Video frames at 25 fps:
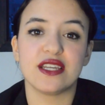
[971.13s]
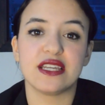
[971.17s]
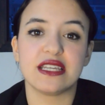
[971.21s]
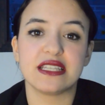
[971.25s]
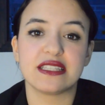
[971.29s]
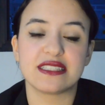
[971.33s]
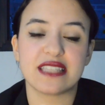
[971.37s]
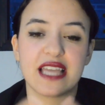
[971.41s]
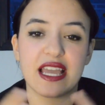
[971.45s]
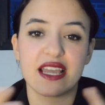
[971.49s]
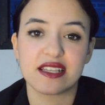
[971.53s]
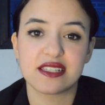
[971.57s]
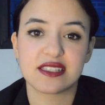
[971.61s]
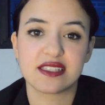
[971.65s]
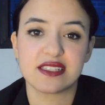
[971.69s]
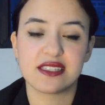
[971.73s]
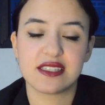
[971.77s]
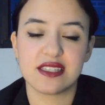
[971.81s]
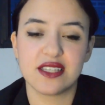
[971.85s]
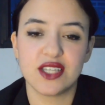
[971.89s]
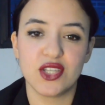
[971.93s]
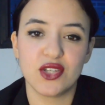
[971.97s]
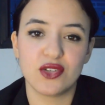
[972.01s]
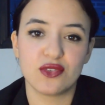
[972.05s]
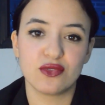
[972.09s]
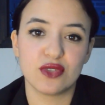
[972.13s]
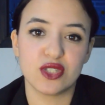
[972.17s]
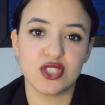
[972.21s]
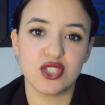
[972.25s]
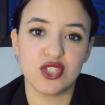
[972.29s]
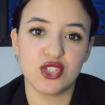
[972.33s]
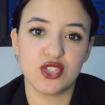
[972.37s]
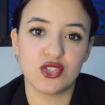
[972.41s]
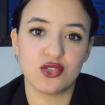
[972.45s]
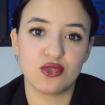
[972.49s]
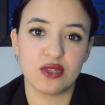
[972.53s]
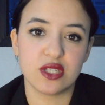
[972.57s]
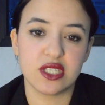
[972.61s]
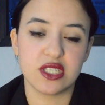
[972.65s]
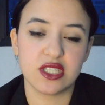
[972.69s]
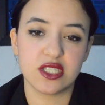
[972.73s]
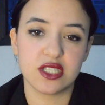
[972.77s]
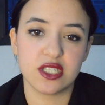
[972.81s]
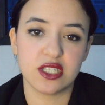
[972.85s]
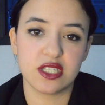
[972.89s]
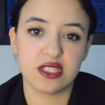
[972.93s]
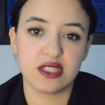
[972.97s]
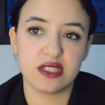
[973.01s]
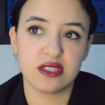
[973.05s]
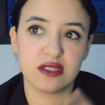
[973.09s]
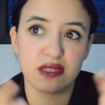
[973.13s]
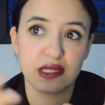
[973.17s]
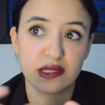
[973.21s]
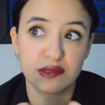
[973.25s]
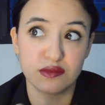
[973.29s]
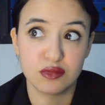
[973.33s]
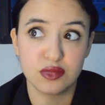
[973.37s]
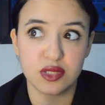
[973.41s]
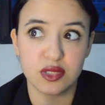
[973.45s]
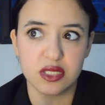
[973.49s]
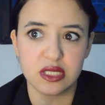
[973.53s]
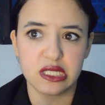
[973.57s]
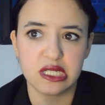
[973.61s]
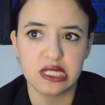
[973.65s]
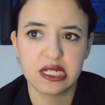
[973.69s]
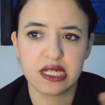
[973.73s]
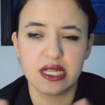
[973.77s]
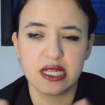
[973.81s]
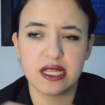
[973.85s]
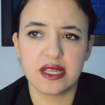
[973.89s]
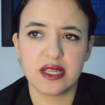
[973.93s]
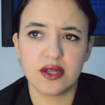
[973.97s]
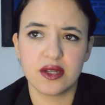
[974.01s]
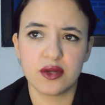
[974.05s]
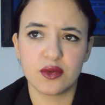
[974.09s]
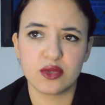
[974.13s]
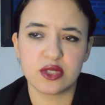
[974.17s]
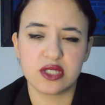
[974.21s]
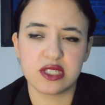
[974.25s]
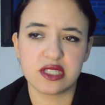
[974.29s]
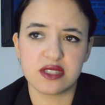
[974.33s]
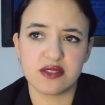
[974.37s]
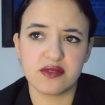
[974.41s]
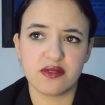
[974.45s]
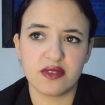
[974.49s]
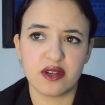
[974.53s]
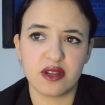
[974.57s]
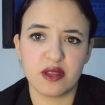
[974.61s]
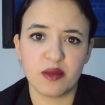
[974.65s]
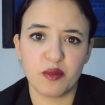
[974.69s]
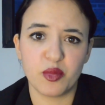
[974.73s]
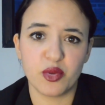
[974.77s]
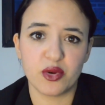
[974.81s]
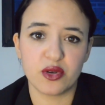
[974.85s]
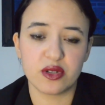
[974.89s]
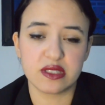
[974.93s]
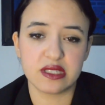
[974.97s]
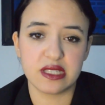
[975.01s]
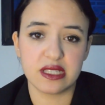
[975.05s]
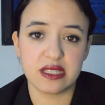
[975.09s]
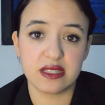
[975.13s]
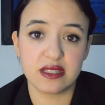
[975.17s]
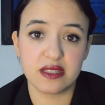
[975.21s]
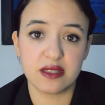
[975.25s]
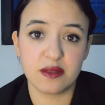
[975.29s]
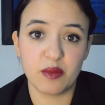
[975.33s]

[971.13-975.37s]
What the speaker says: tax registration number, which is very important.